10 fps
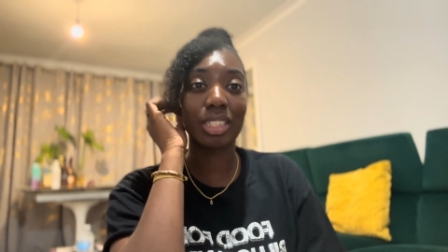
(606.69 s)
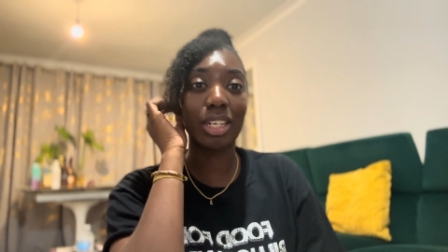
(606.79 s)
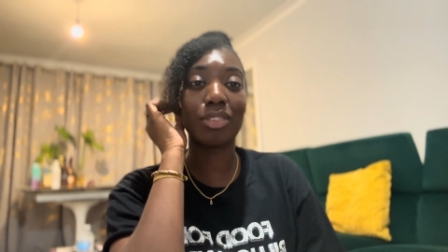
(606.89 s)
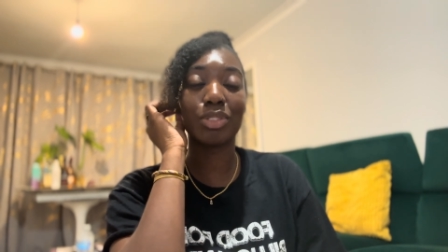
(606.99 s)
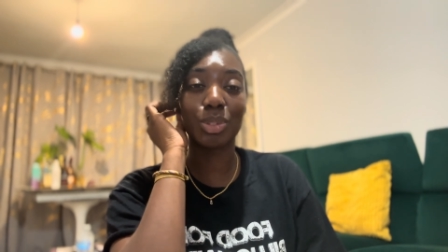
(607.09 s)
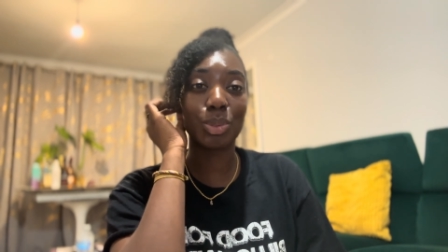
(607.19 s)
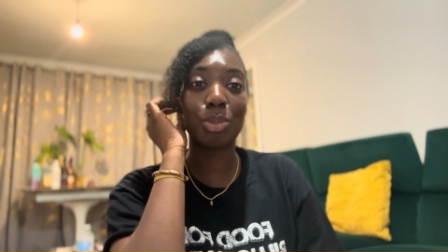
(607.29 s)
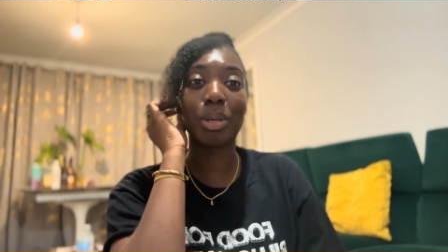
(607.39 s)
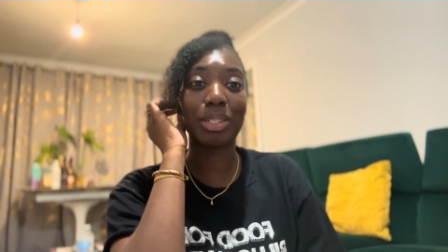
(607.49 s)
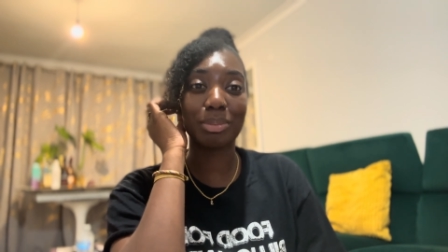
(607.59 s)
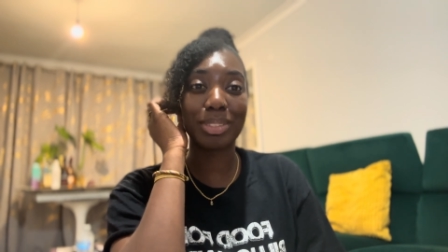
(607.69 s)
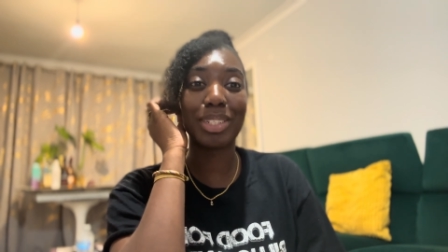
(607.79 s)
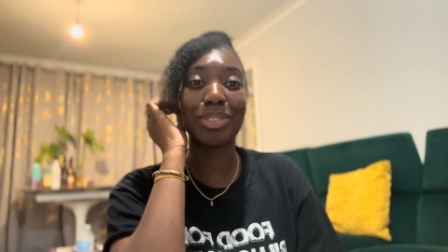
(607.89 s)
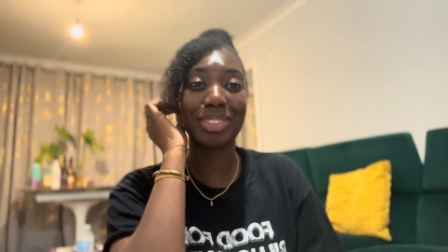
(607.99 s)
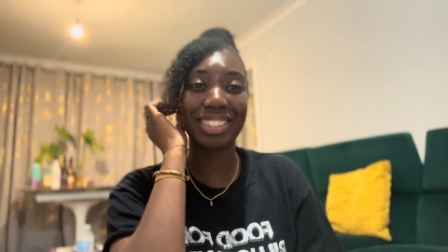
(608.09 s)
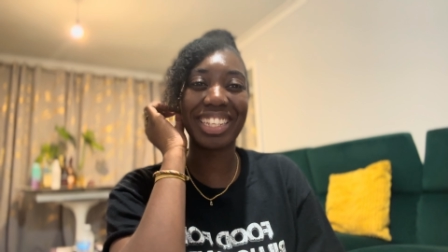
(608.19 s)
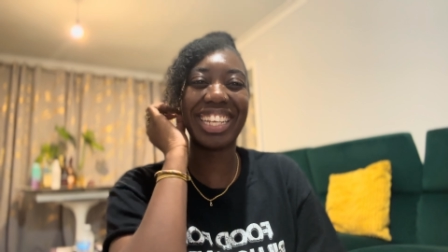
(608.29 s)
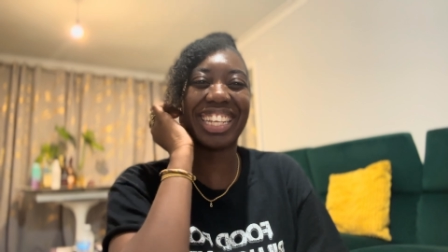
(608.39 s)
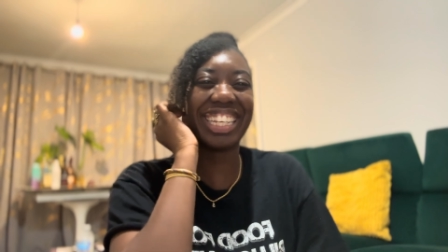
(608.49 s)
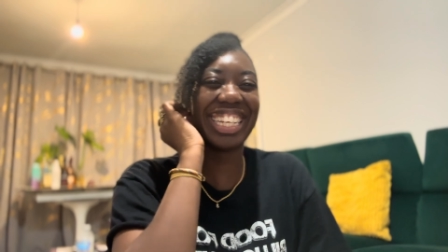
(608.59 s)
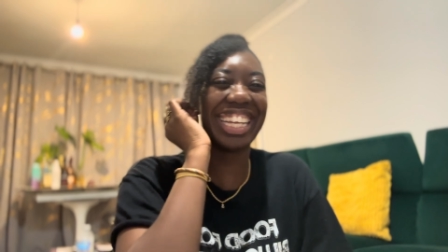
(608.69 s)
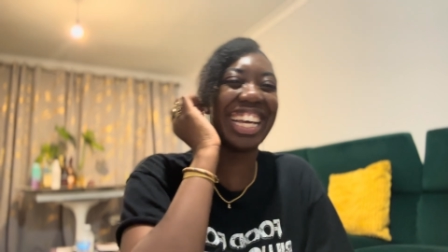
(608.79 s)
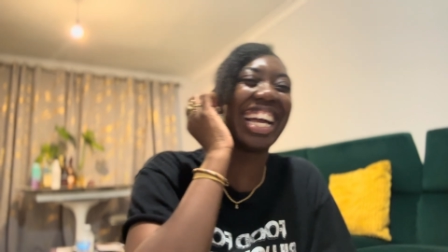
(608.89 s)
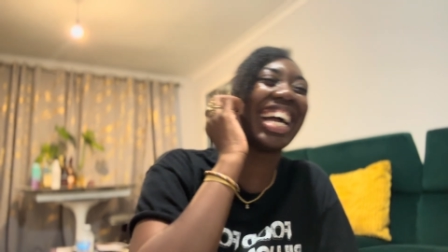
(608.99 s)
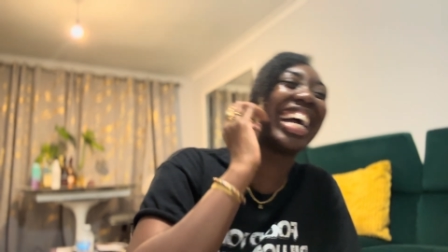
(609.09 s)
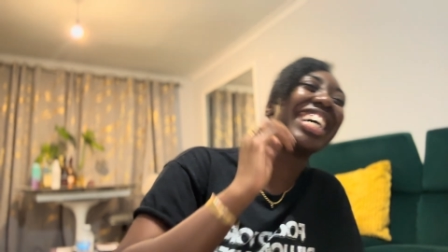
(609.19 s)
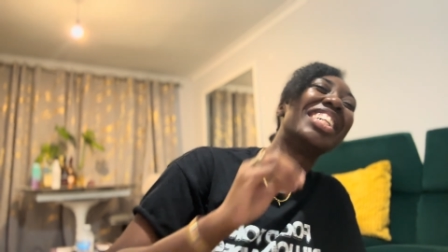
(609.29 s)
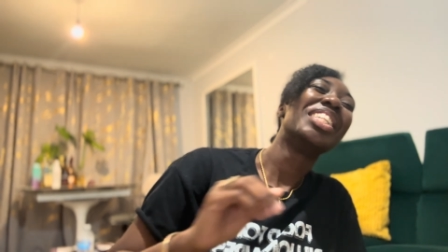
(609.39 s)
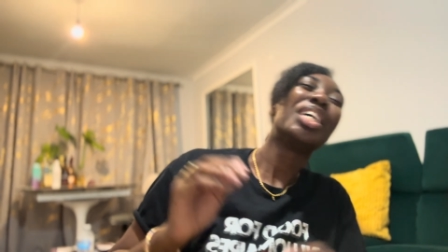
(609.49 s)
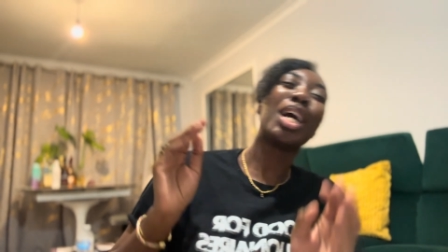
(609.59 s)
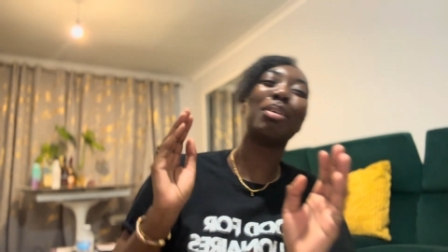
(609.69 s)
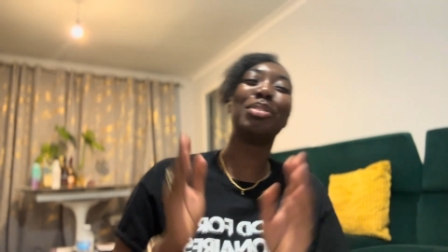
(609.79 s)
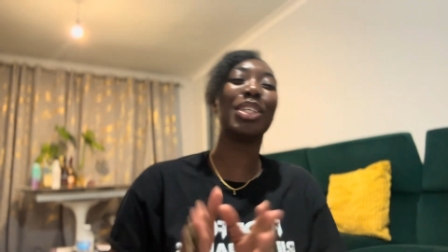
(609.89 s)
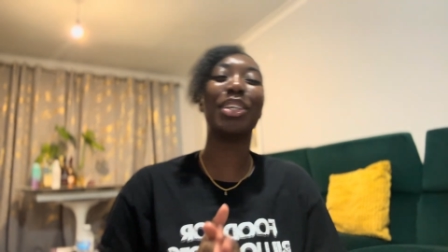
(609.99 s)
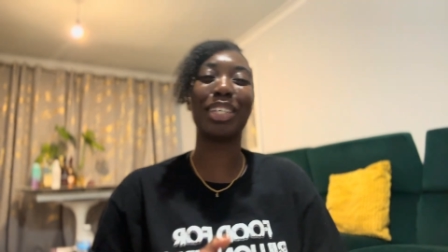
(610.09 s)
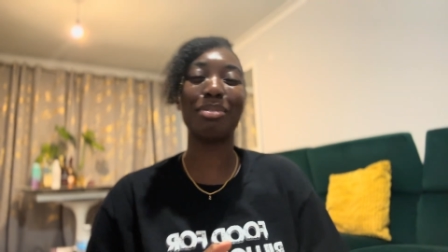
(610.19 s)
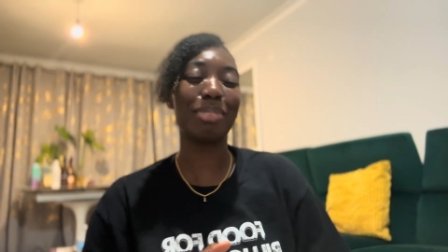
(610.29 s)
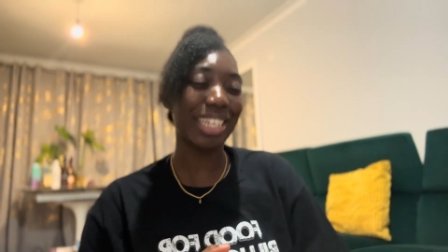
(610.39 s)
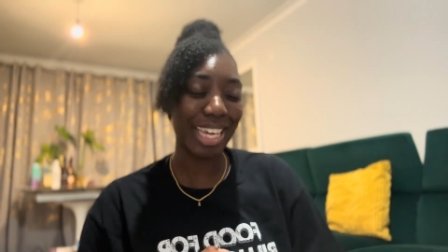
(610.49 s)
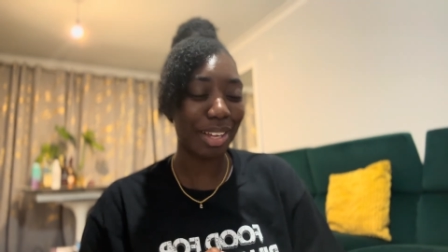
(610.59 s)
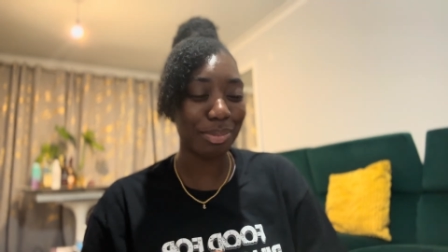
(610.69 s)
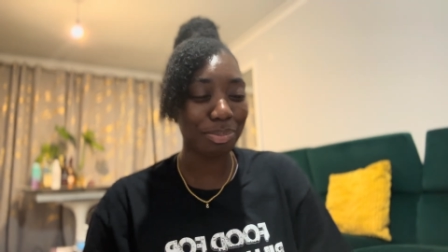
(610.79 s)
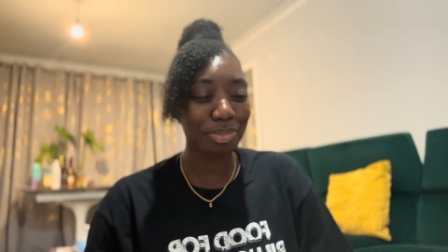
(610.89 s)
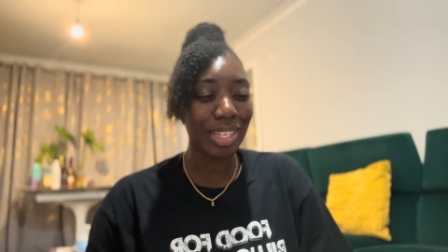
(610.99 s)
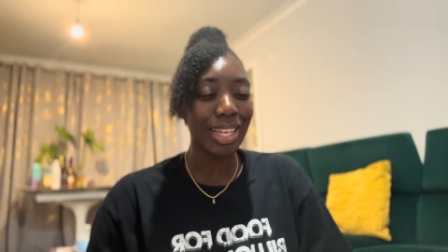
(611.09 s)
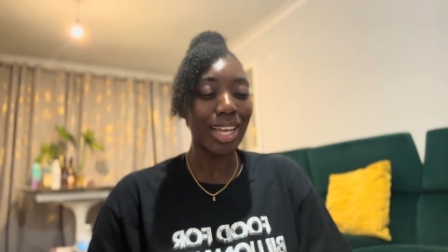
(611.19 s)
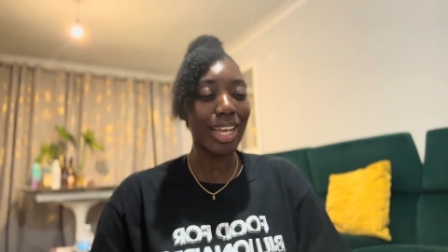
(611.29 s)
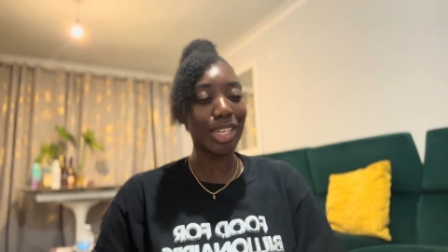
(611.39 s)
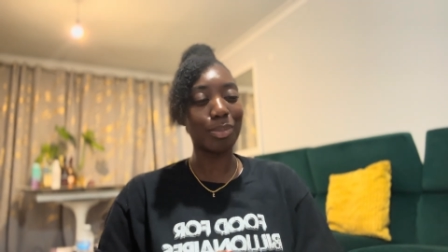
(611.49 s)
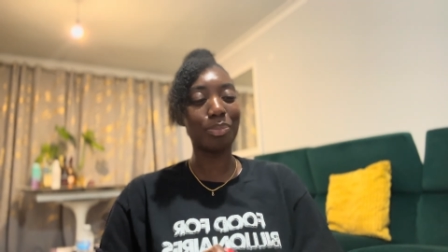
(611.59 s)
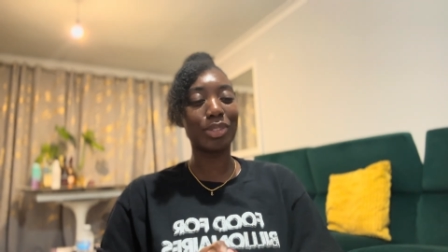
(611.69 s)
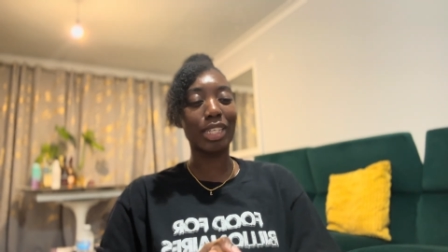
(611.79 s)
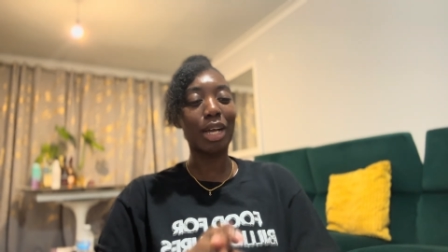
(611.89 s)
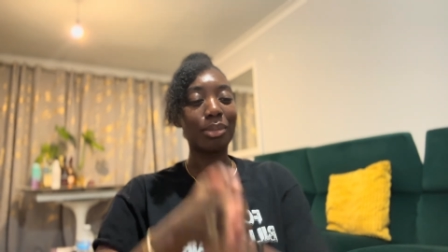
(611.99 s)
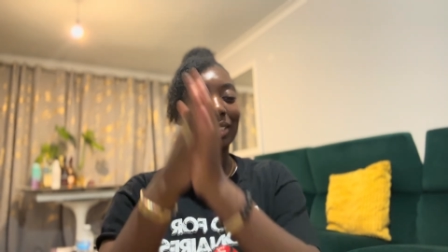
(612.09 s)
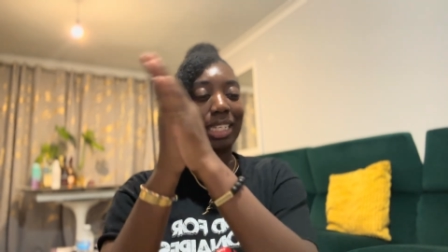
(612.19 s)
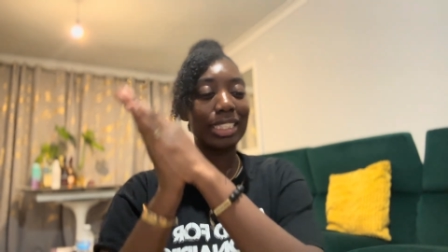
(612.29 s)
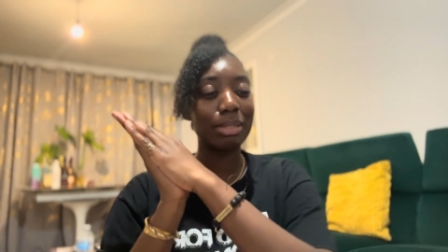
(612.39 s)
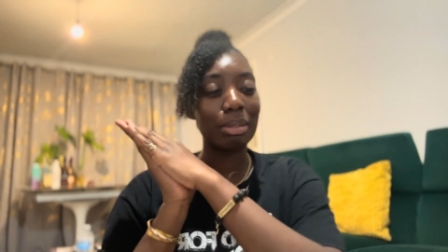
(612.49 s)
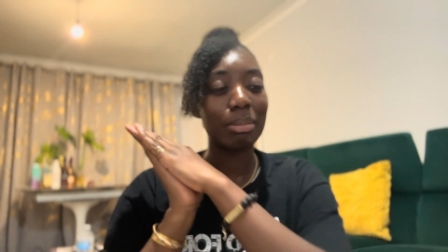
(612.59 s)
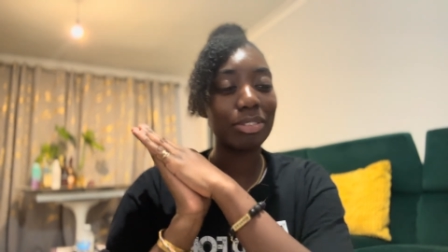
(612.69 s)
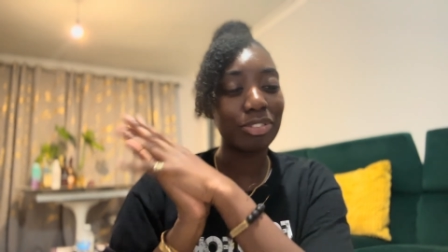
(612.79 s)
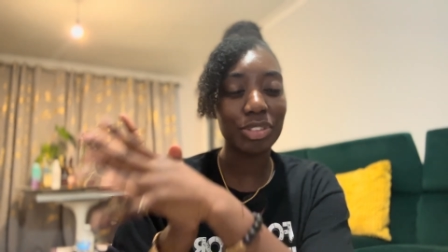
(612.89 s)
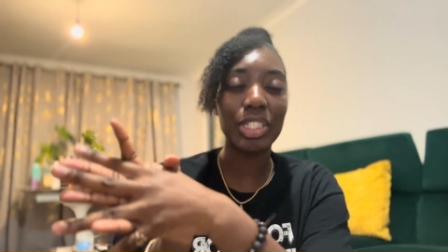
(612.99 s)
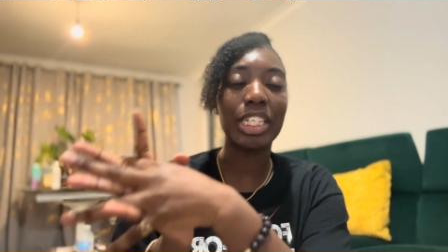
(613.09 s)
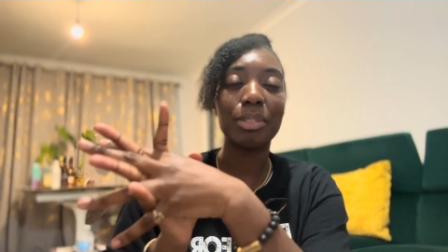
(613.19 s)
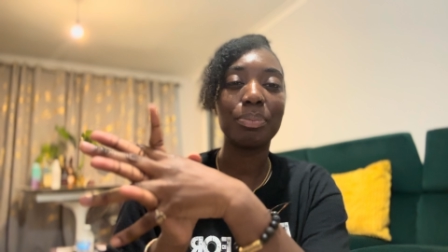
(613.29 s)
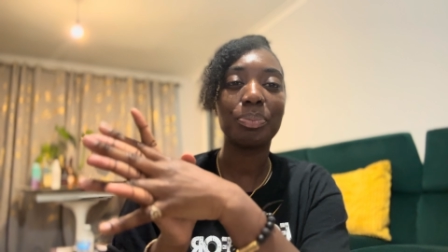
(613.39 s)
They love to talk about themselves, and I'm joking, but yeah. So I would say tip number 3.